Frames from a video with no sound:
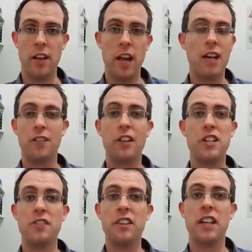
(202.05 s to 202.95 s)
And
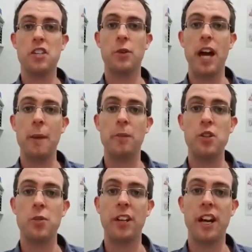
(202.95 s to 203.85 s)
effectively that's what happens
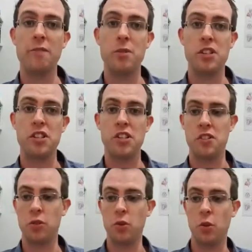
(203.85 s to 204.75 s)
when you have
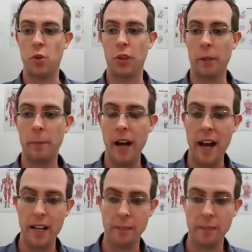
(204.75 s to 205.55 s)
persistent or chronic pain.